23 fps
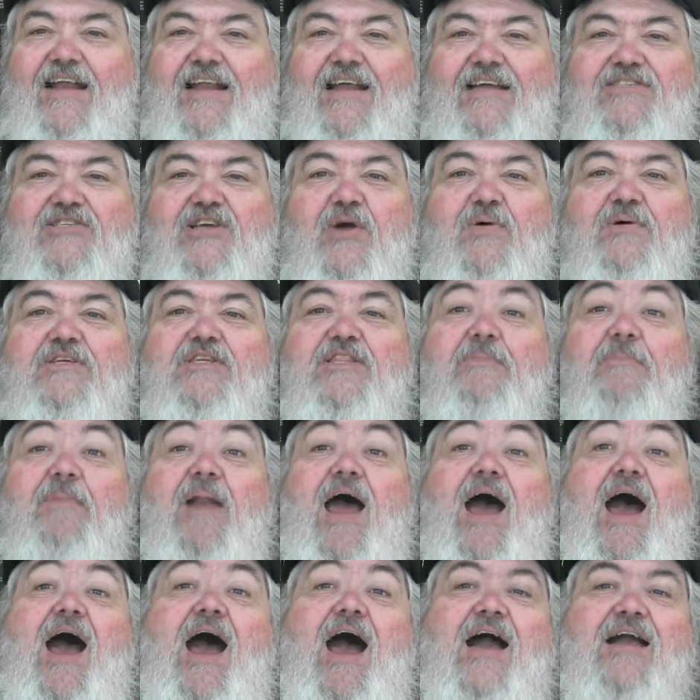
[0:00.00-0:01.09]
Let's go into the
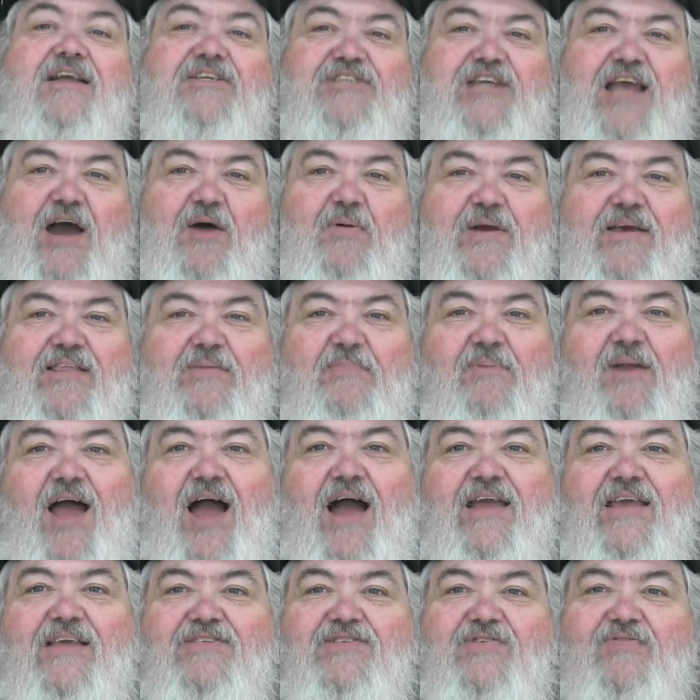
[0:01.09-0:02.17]
blog, shall we? The
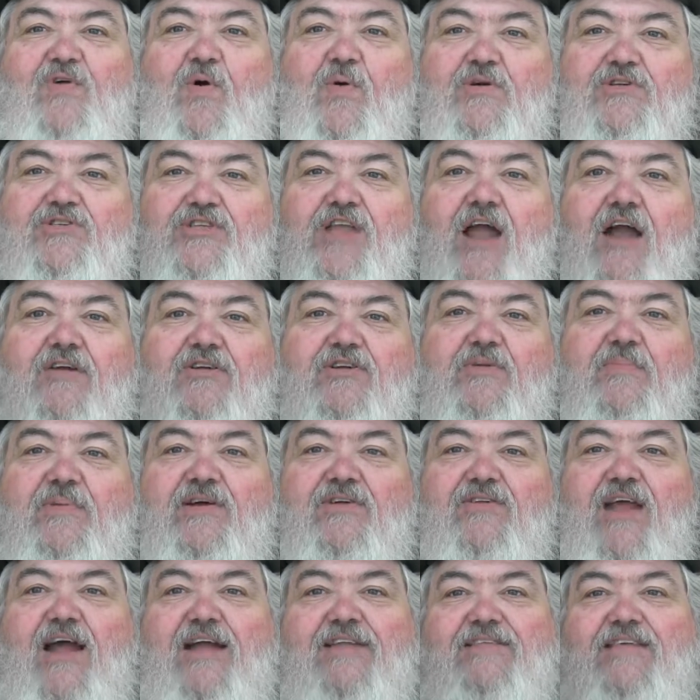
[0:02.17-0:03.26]
blog is, of course,
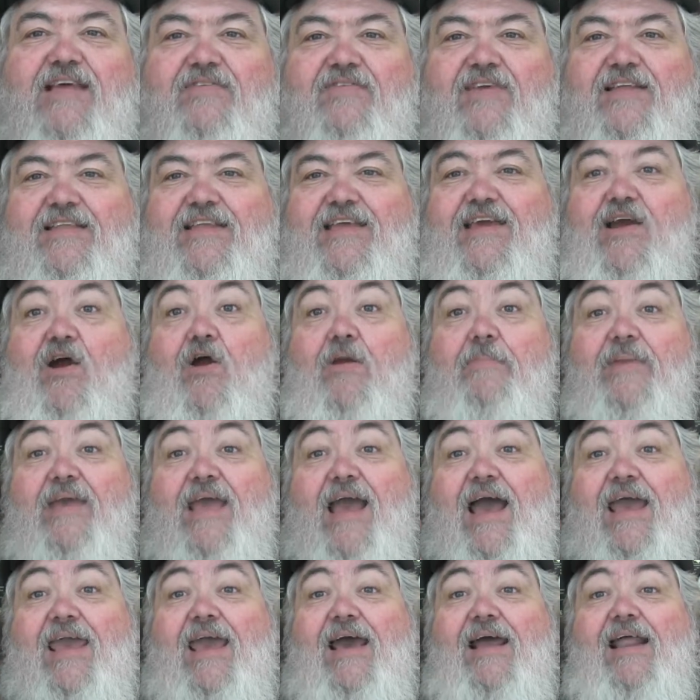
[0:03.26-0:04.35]
drbill.tv,
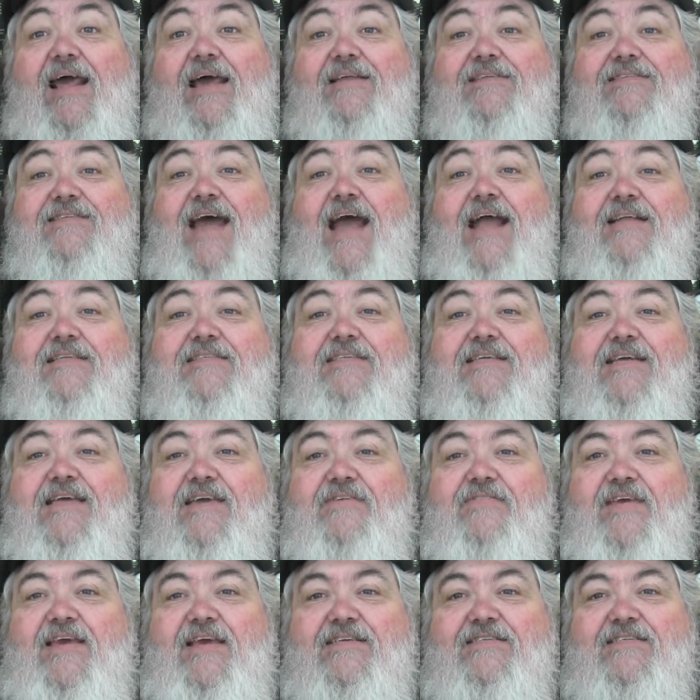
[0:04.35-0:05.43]

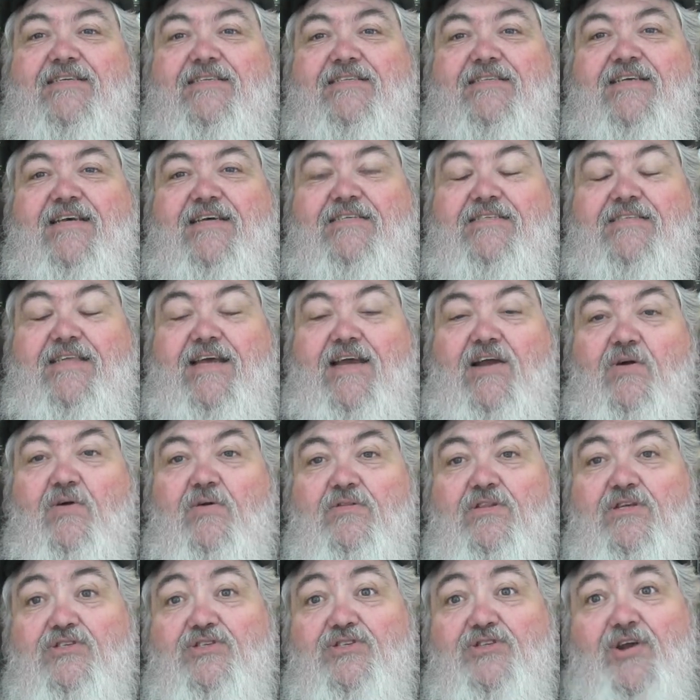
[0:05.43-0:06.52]
drbill.tv, as it says there
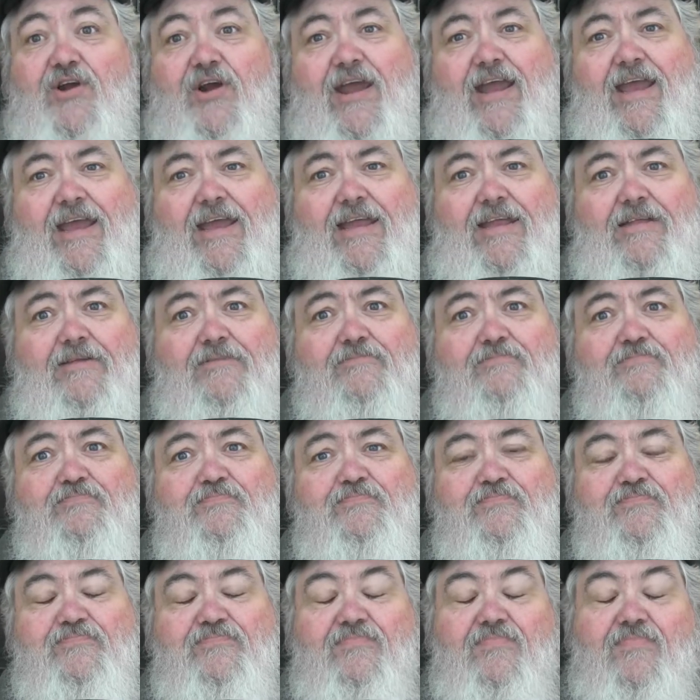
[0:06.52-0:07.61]
on the screen.
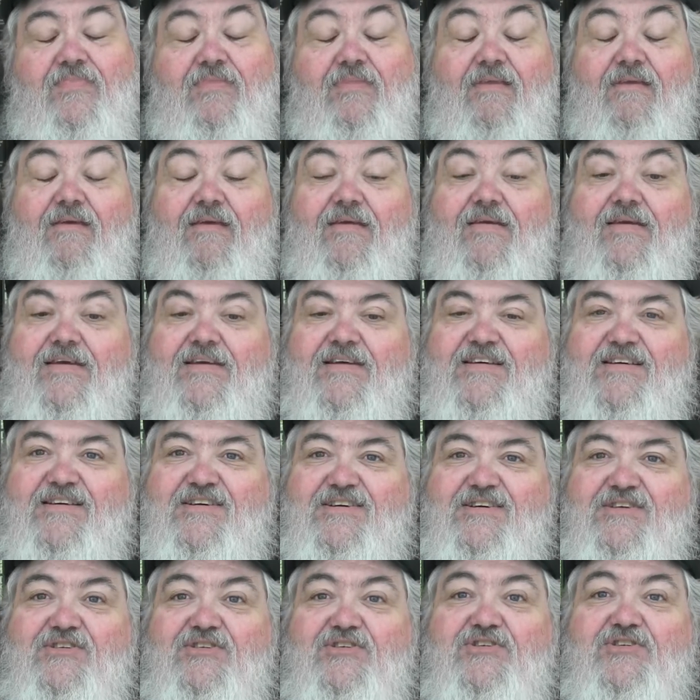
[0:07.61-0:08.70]

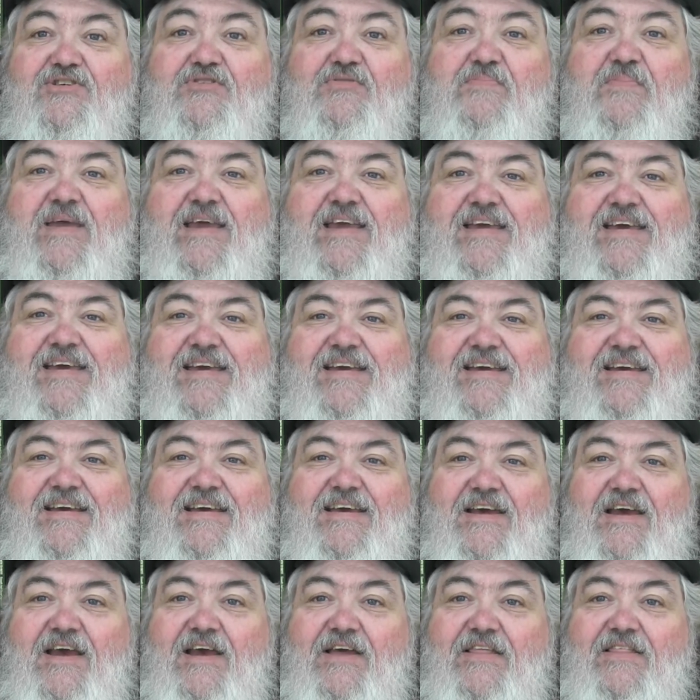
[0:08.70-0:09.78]
Assuming
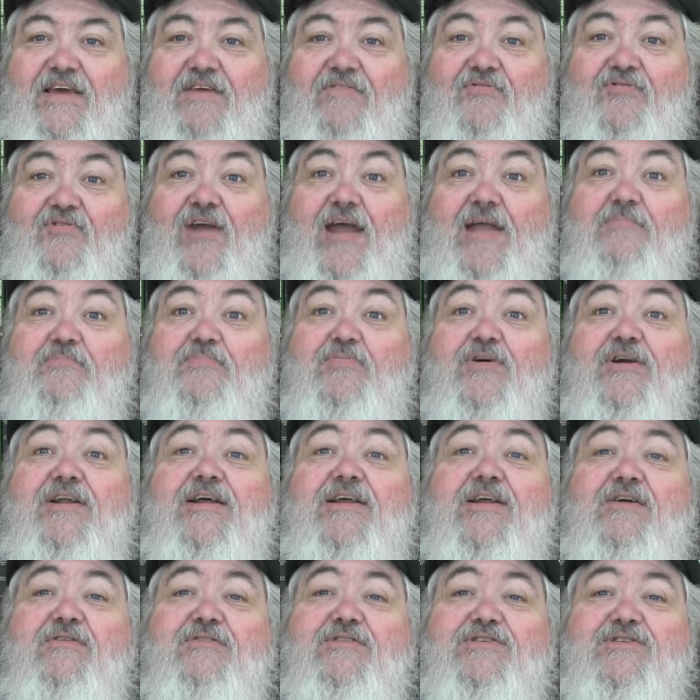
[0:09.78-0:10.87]
that Fred put
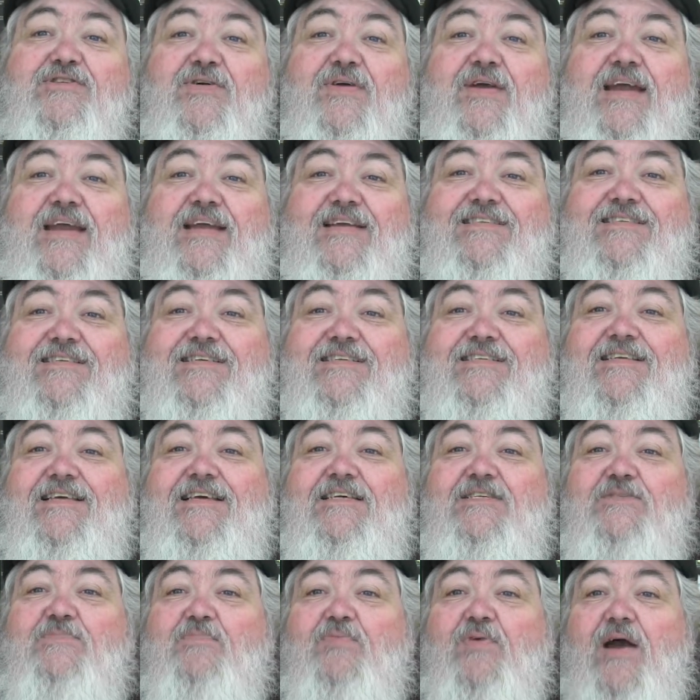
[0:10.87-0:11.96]
it on the screen, since
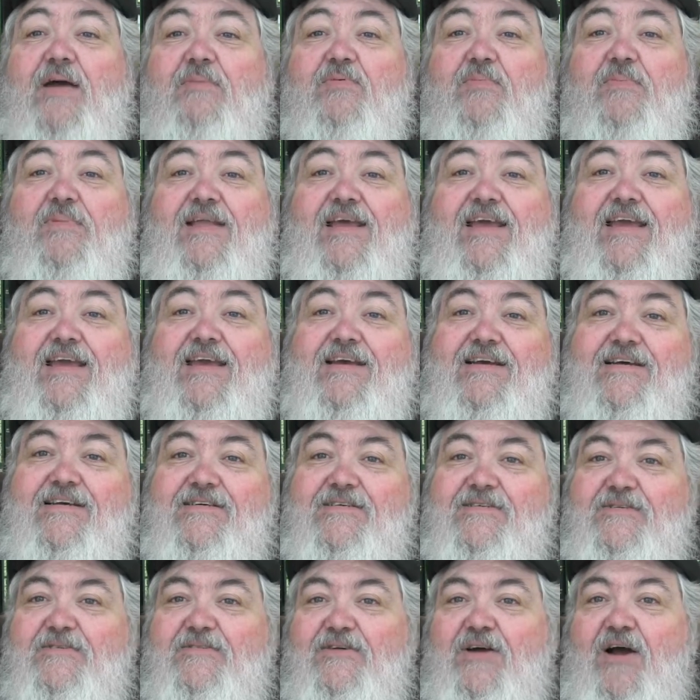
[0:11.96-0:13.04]
he's probably
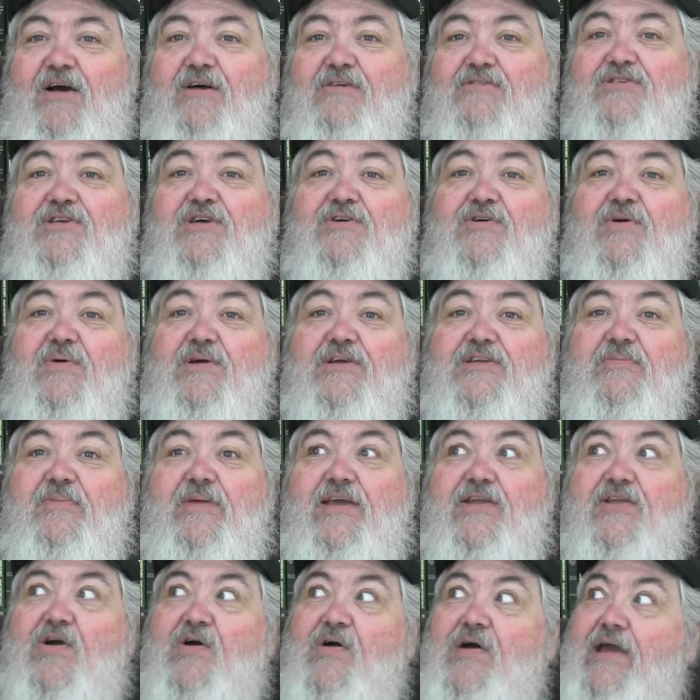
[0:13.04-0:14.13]
also going to
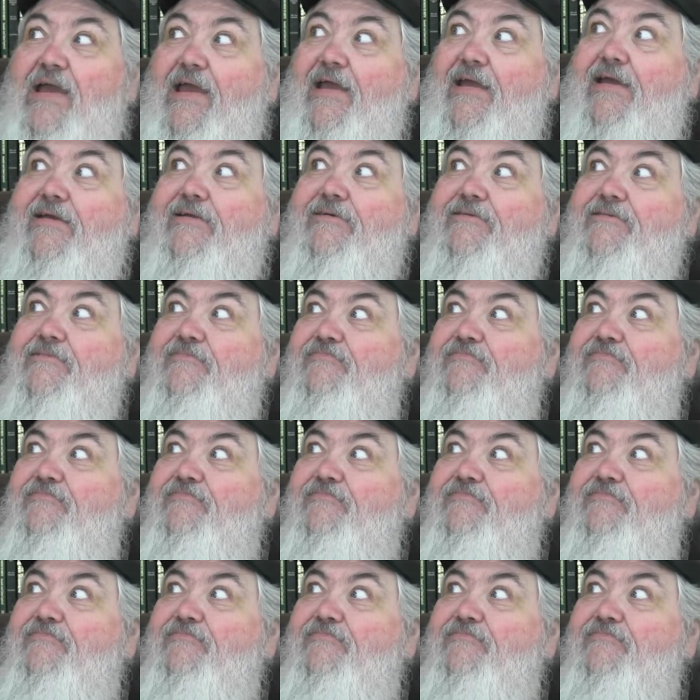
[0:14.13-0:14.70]
be annoying.